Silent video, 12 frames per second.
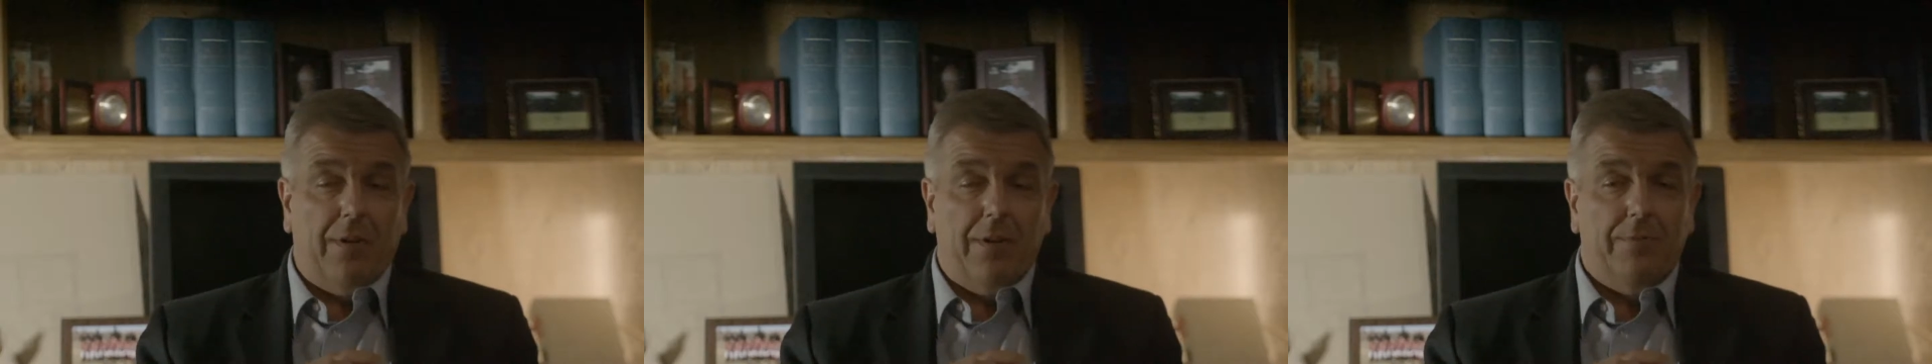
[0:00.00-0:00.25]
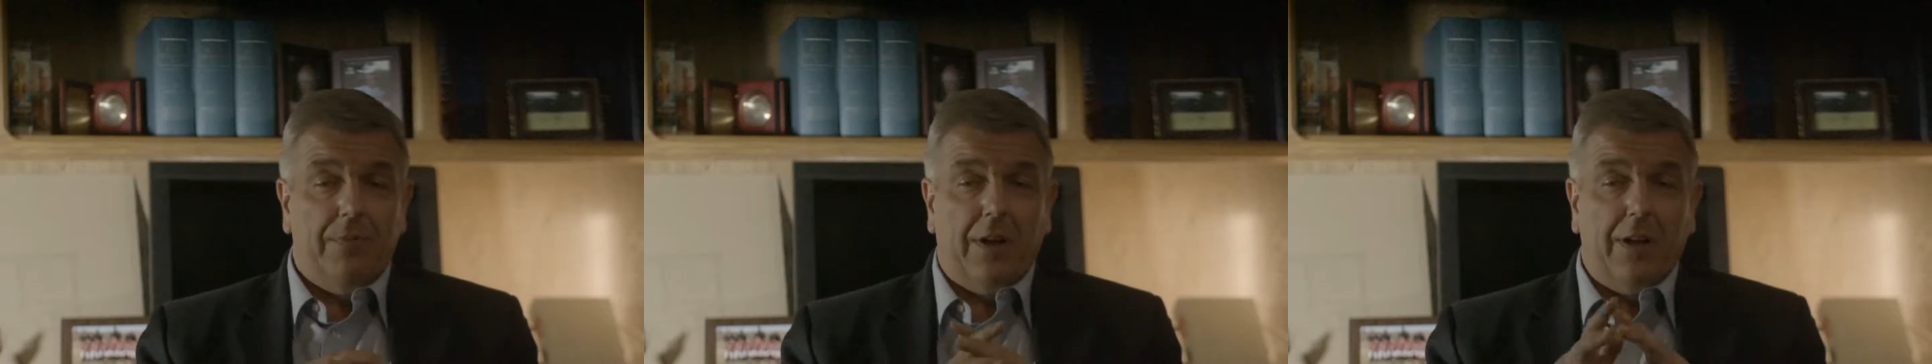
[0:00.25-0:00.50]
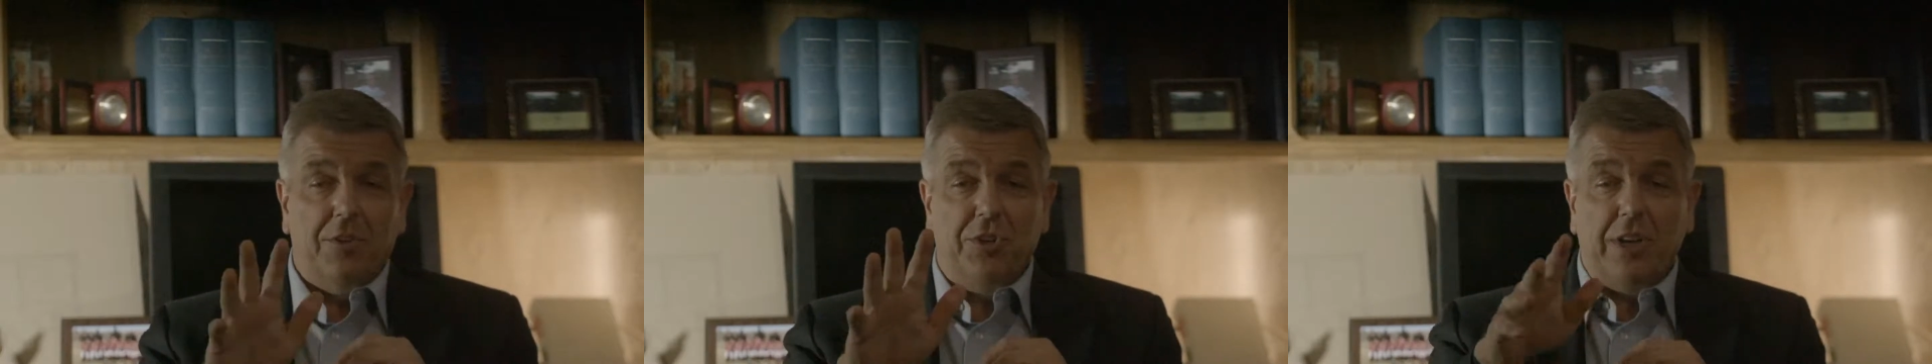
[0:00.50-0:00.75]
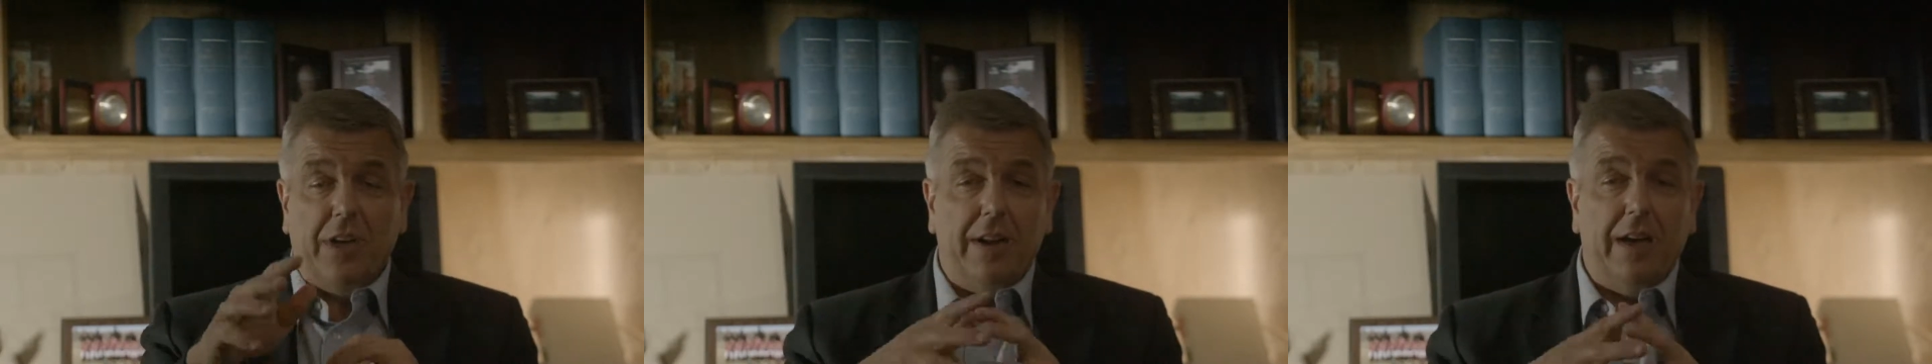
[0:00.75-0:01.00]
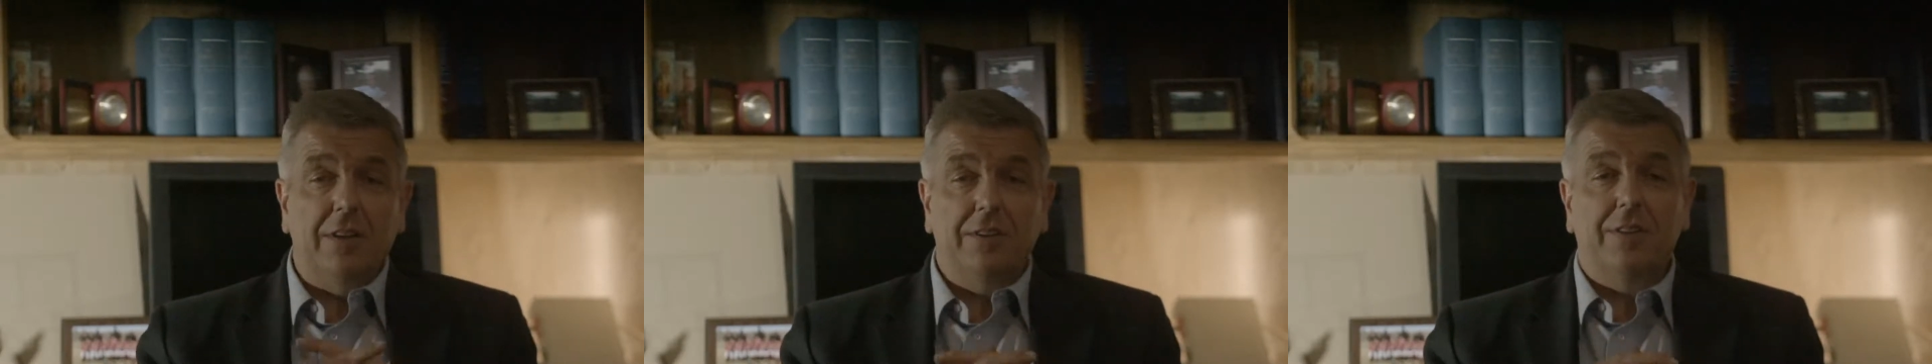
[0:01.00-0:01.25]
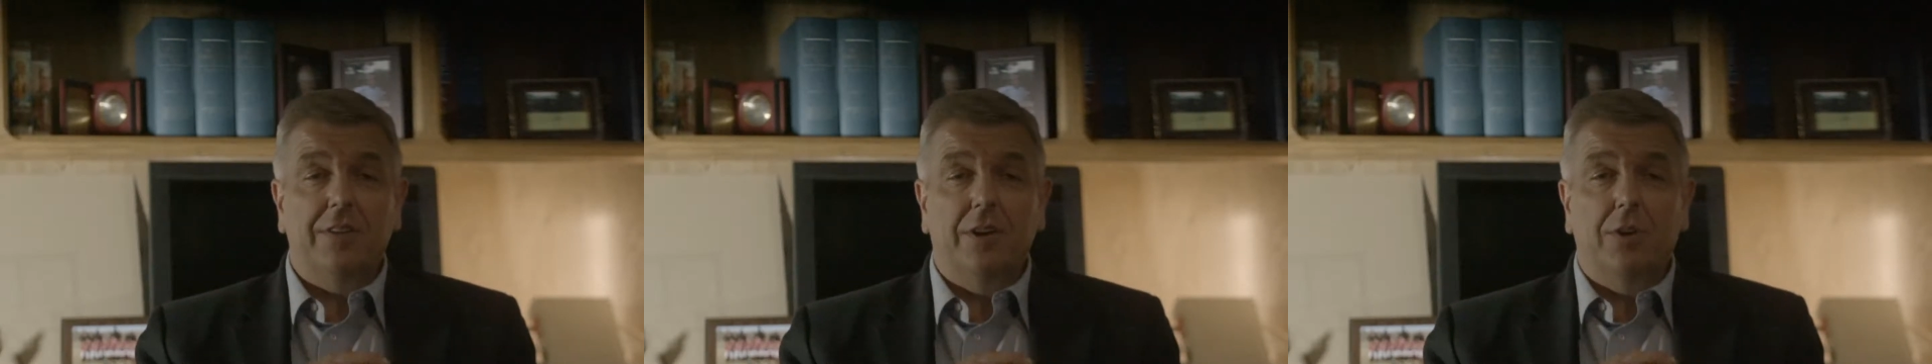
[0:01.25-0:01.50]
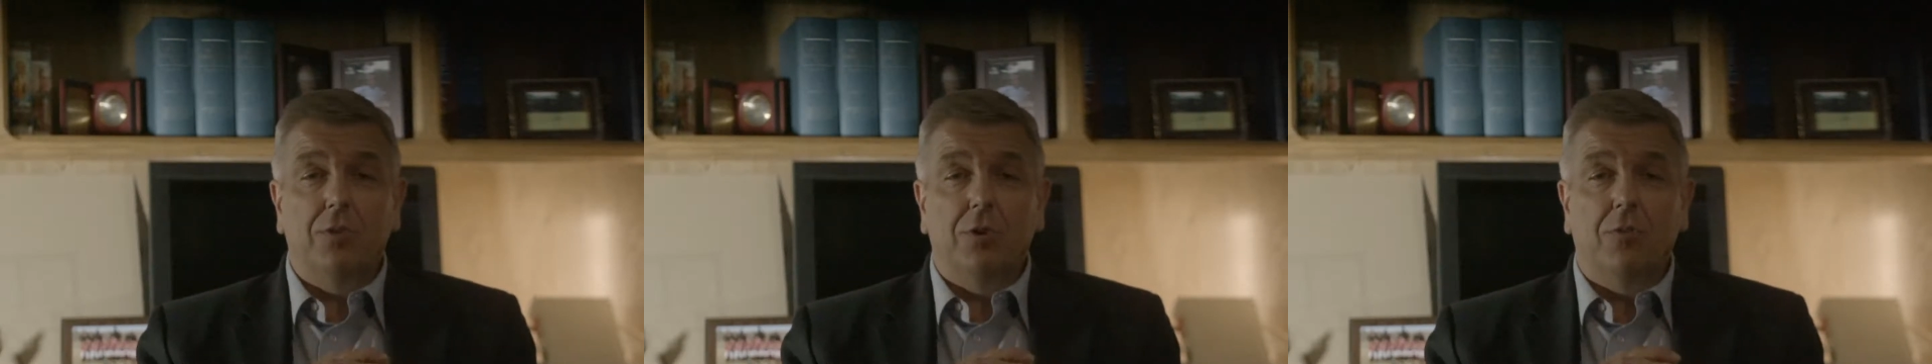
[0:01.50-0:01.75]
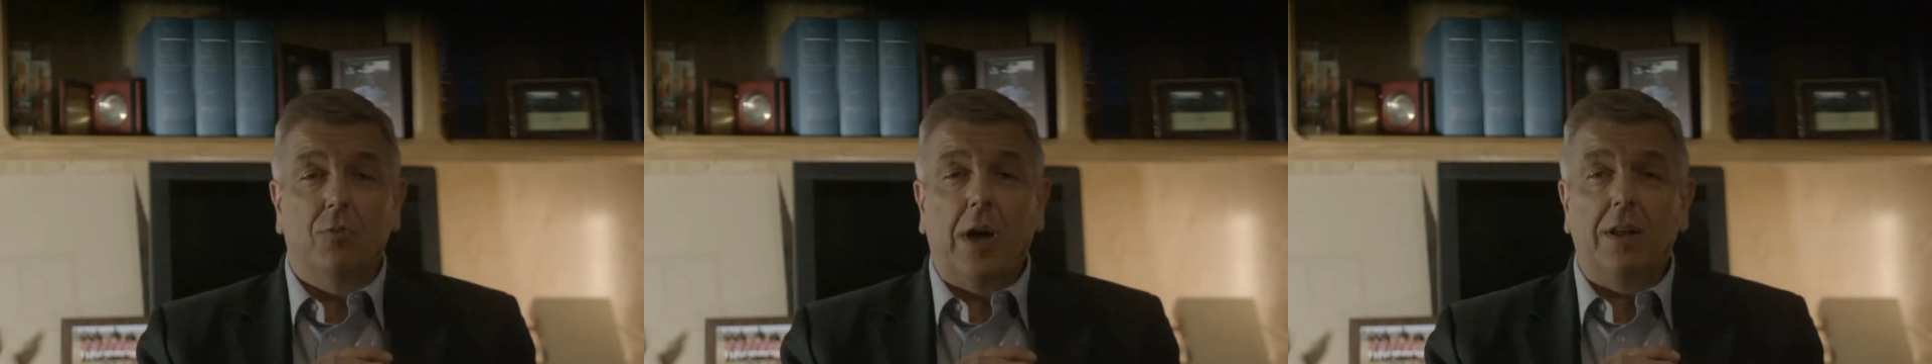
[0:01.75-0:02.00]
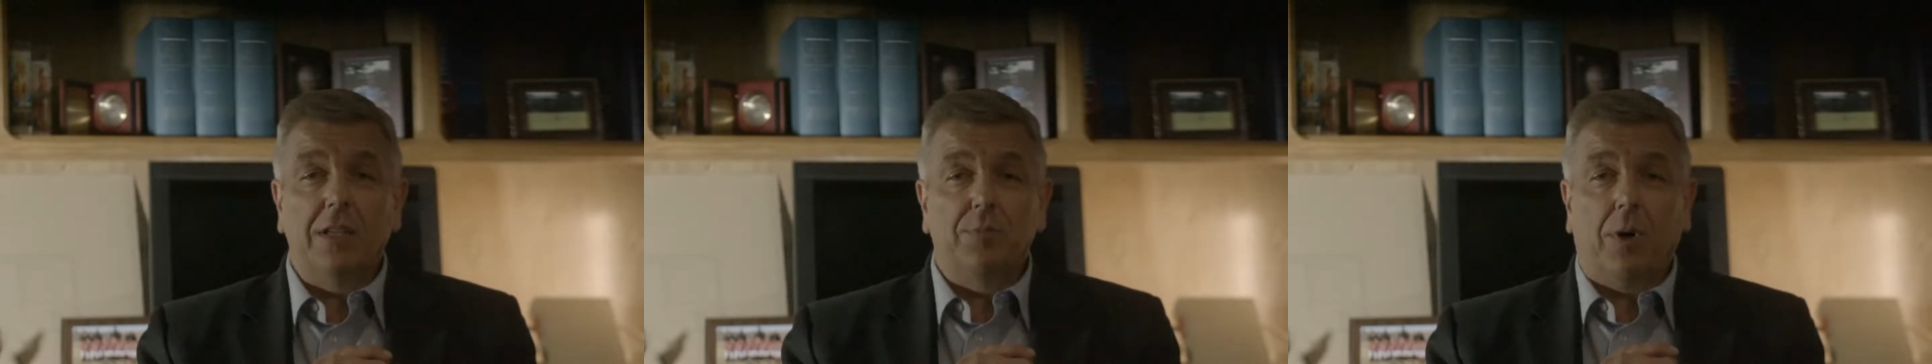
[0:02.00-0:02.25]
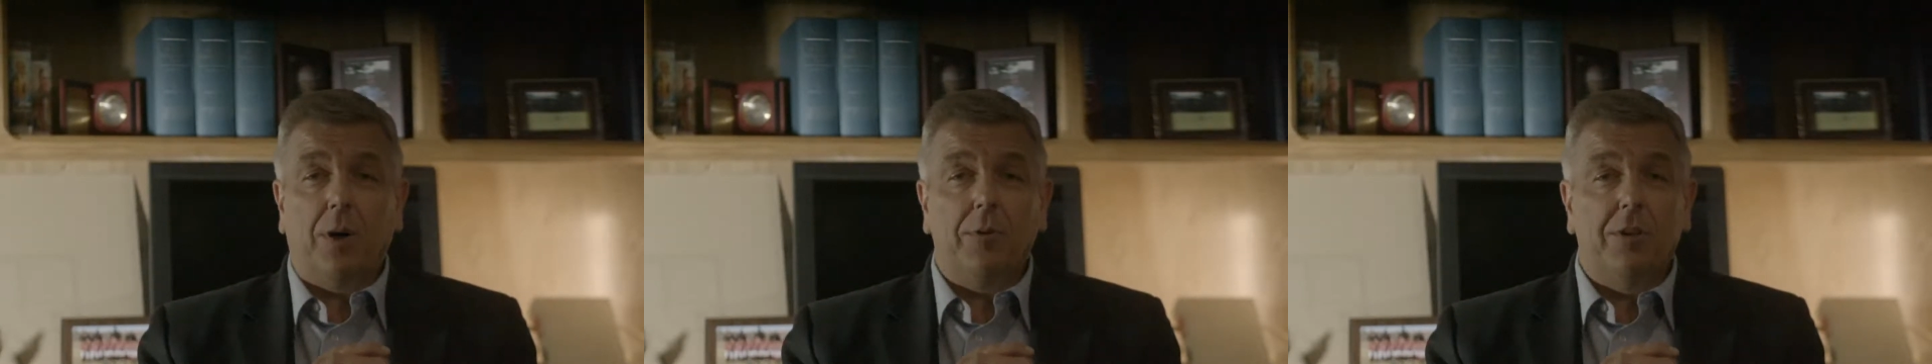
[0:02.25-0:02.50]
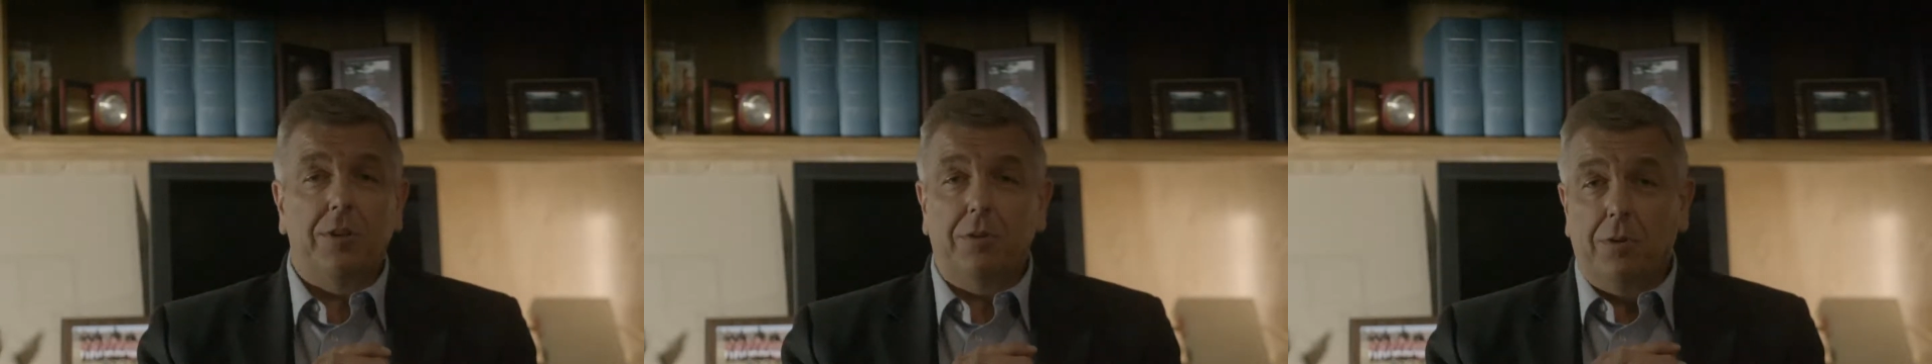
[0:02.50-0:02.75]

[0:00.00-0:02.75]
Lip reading: I'll give a shout out to the owner of Wiley's Barbecue,